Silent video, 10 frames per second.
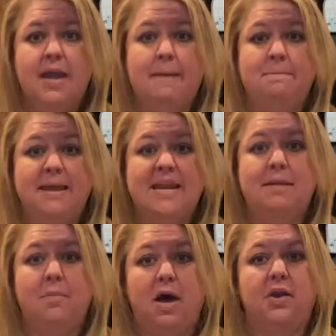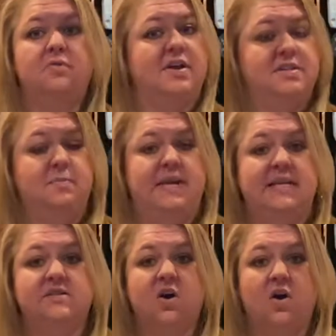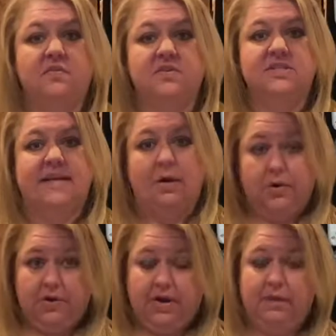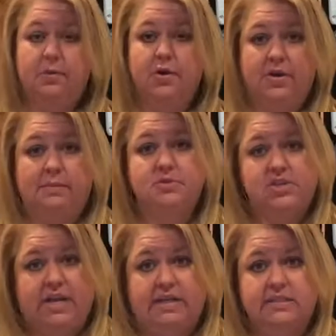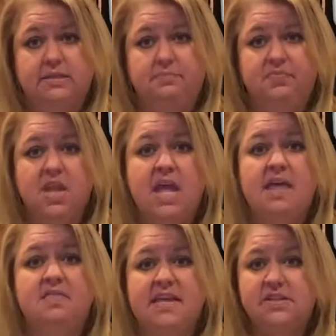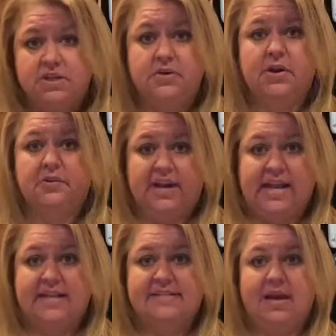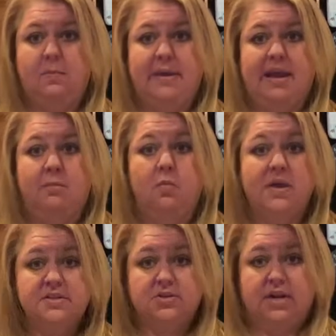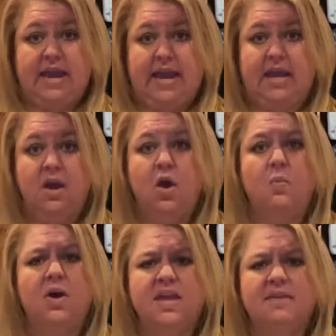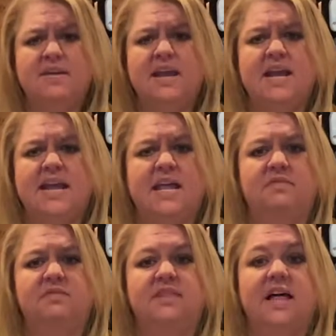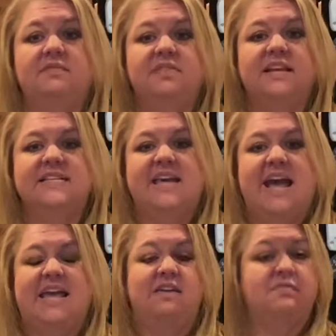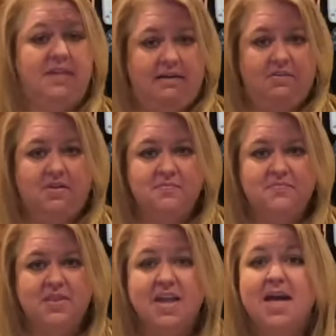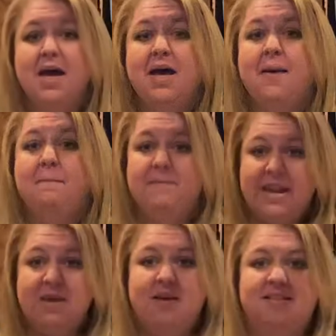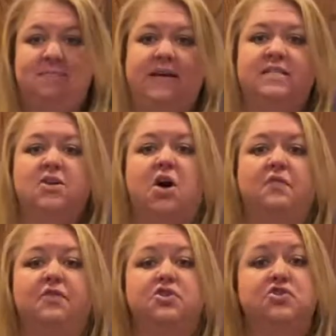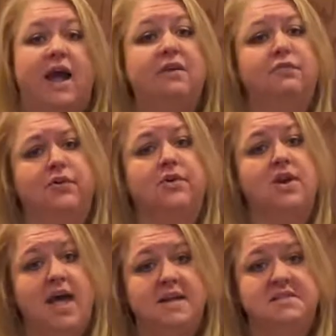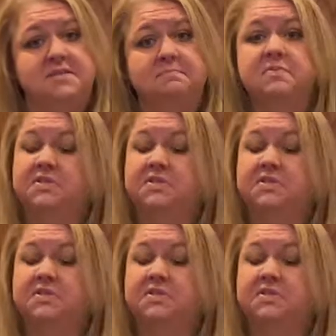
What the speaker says: Many modern recipes call for sour cream or cream cheese. These 2 ingredients help make a moister cake while giving it a hint of lovely tangy flavor. Many recipes call for dried fruit or nuts.